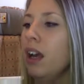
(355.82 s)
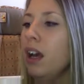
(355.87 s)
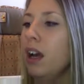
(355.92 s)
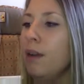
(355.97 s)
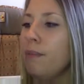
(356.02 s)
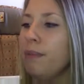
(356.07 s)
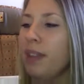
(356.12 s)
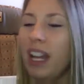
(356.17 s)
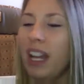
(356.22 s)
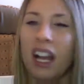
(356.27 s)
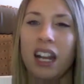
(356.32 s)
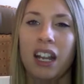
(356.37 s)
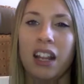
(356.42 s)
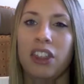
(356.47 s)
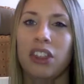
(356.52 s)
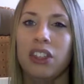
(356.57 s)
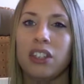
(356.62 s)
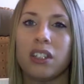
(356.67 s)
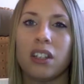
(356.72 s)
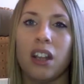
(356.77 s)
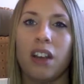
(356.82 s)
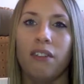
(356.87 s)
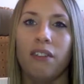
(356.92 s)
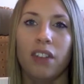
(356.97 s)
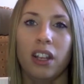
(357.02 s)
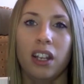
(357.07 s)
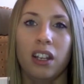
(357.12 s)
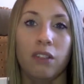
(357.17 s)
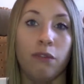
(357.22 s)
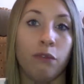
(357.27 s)
that kind of stuff
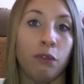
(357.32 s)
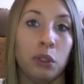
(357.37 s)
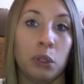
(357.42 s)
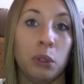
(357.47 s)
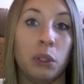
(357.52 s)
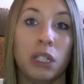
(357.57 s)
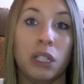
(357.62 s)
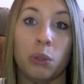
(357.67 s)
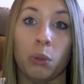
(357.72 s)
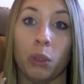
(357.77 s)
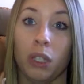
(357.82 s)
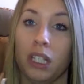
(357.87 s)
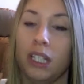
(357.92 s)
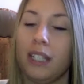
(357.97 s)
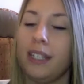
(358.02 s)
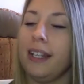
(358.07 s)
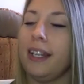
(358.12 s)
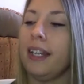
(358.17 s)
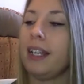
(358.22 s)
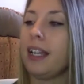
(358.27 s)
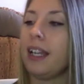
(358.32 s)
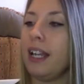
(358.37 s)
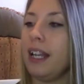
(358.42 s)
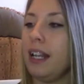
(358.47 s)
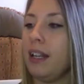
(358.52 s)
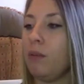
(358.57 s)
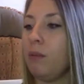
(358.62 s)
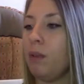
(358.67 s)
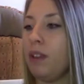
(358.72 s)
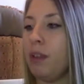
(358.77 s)
in fruit is real acidic,
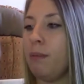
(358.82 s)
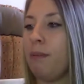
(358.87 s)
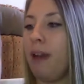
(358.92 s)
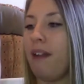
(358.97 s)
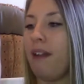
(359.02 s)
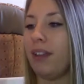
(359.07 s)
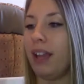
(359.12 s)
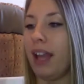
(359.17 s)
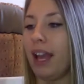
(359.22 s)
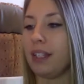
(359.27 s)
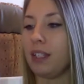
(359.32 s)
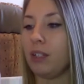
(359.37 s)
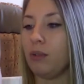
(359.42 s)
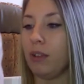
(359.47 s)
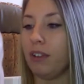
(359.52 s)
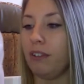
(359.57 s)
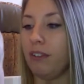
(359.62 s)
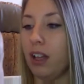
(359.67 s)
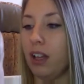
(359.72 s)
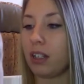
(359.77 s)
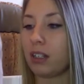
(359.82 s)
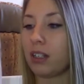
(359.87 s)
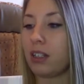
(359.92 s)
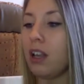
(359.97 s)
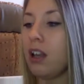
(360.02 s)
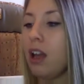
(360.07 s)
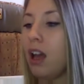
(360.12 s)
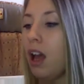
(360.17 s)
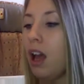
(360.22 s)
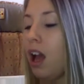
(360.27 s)
and with him having acid reflux,
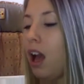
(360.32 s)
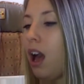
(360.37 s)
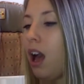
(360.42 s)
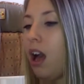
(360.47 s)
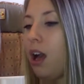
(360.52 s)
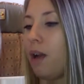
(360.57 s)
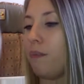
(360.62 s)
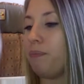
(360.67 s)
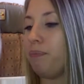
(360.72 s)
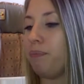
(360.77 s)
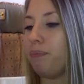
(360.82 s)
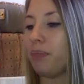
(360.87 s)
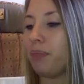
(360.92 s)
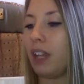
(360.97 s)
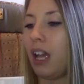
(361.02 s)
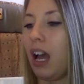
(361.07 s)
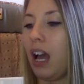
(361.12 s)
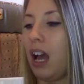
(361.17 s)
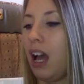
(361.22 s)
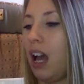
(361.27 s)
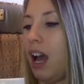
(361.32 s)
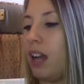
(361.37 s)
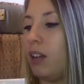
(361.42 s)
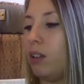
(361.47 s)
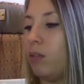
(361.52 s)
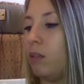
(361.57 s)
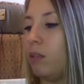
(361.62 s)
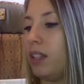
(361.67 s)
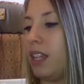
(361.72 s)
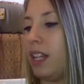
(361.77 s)
I
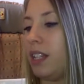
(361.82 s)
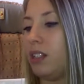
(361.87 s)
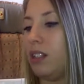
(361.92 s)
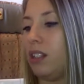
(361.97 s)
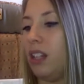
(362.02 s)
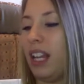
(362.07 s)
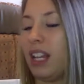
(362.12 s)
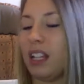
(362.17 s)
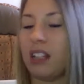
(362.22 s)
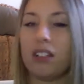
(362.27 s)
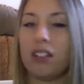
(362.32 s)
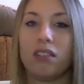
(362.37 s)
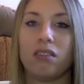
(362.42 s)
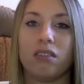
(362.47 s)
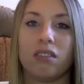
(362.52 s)
don't want that to like